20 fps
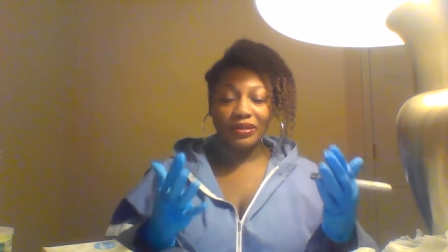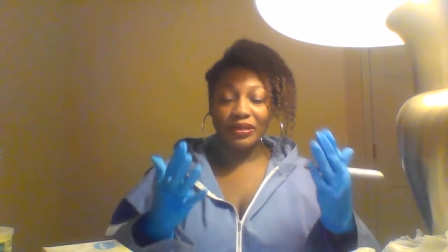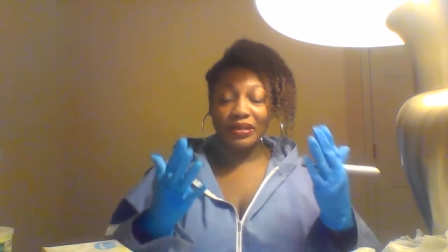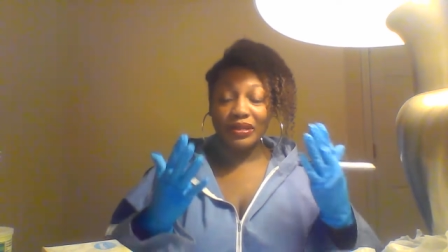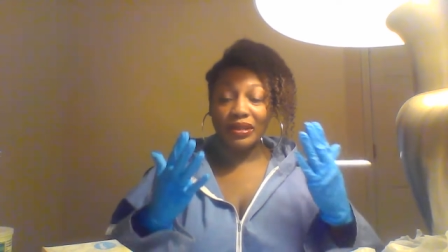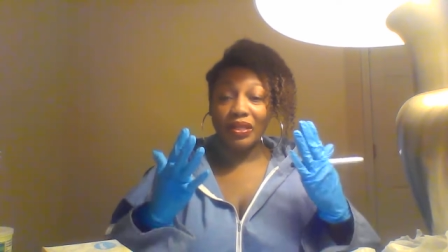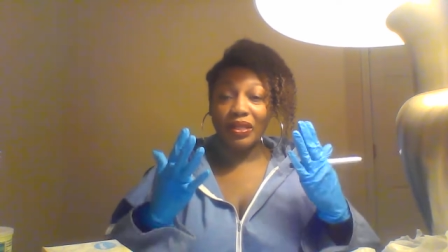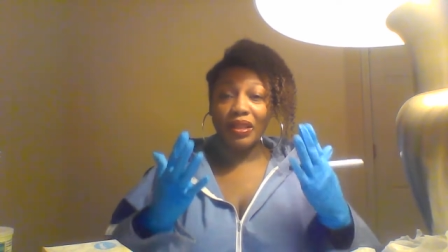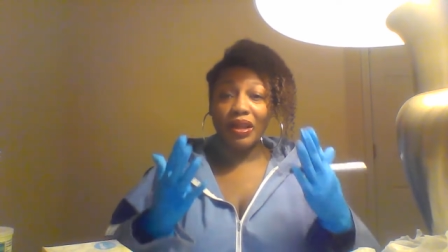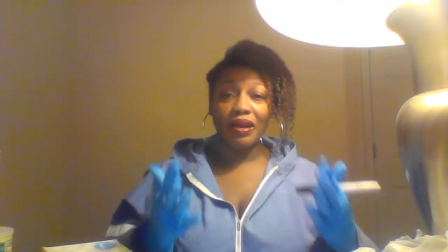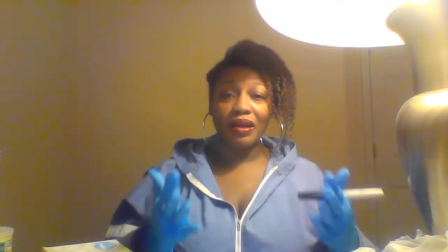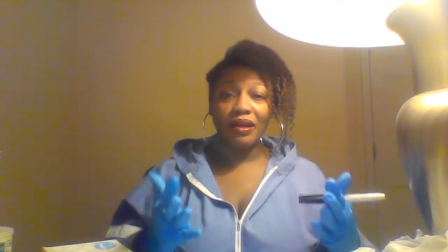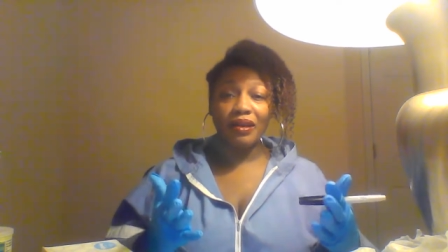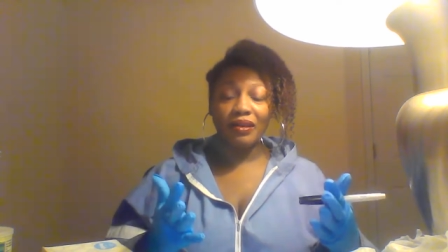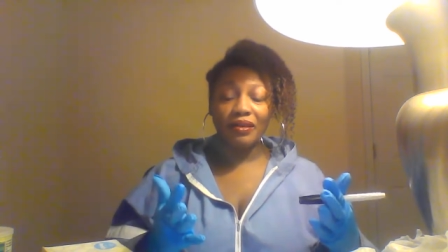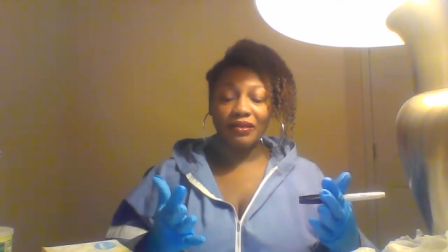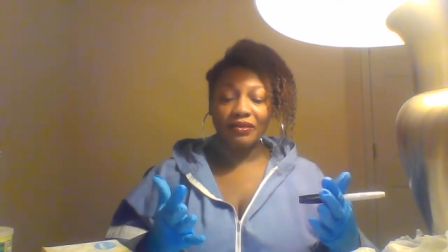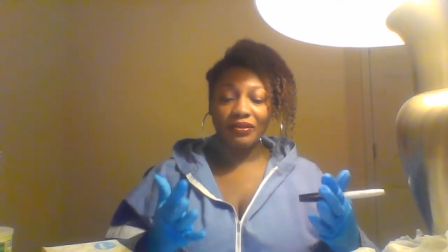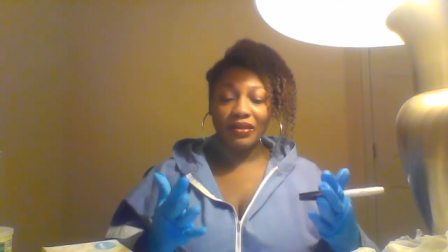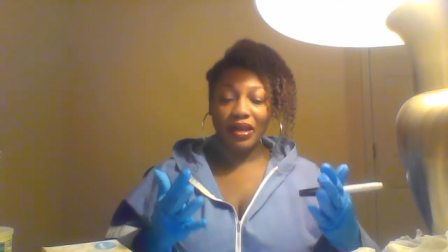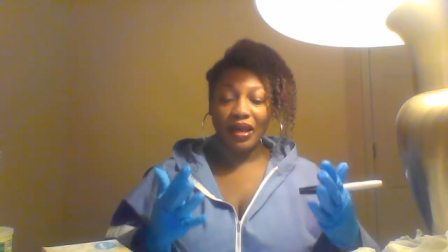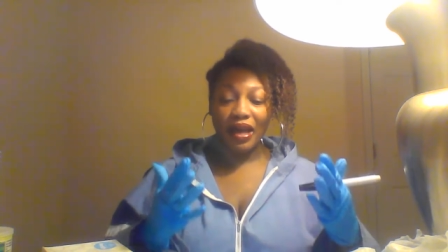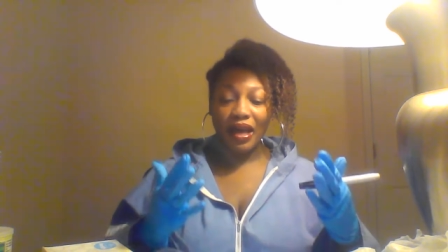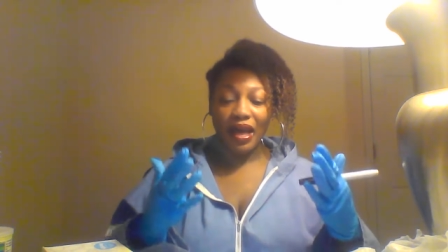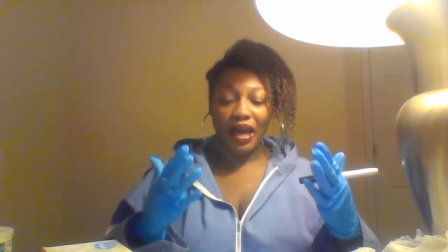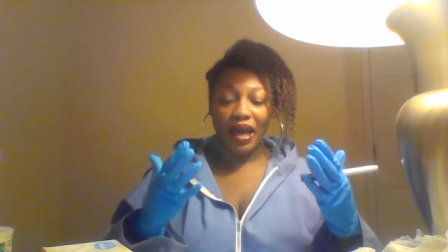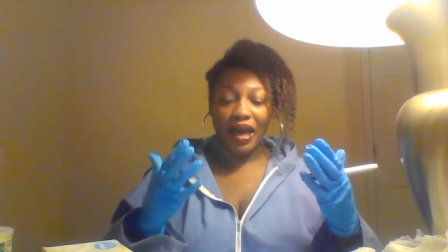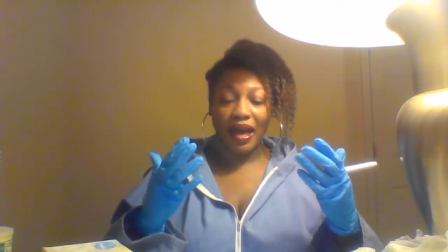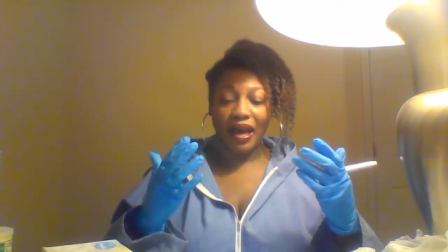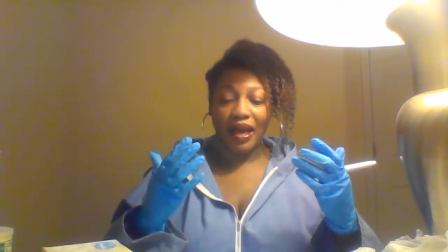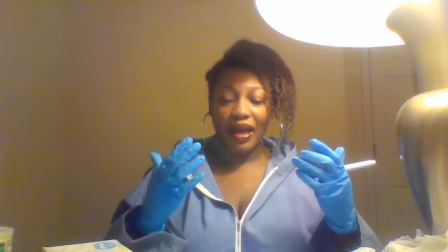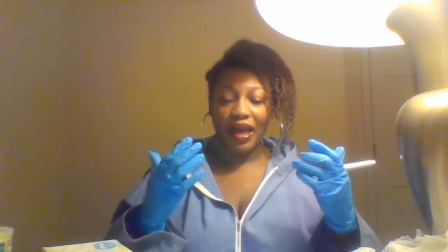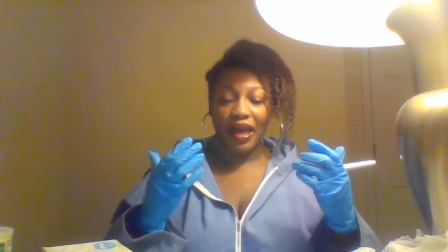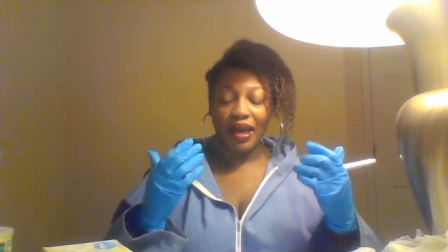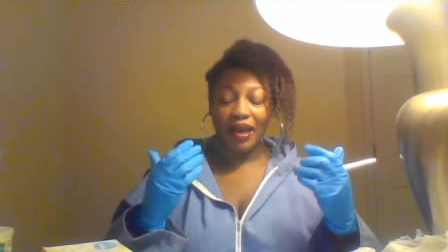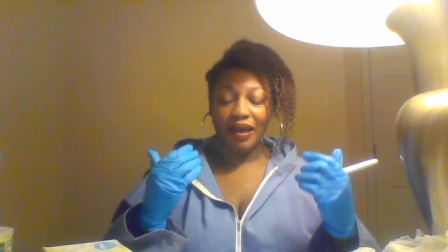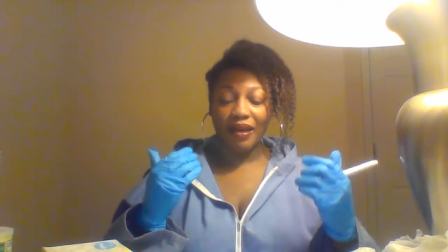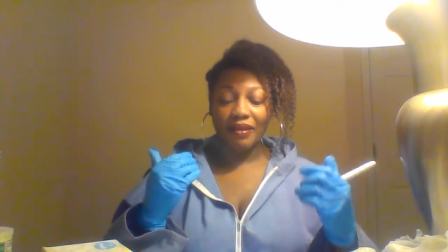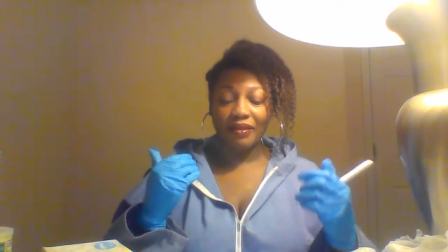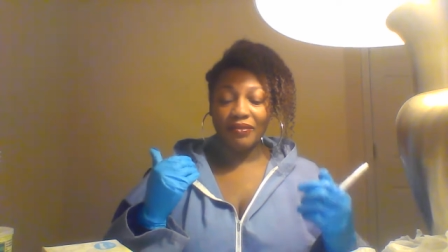love. I
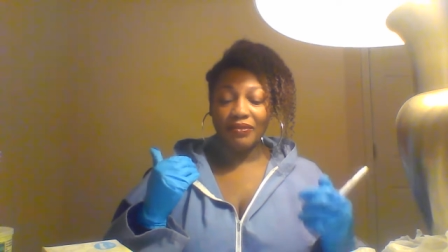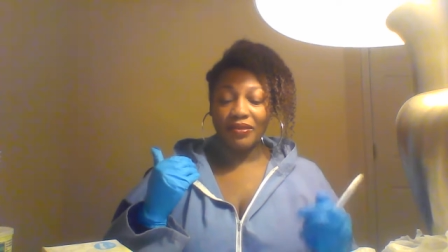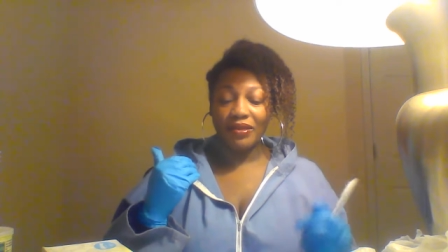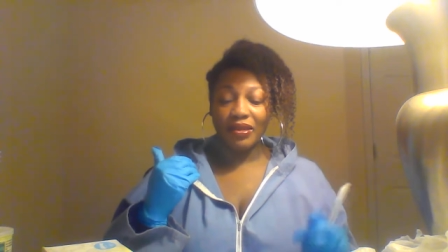have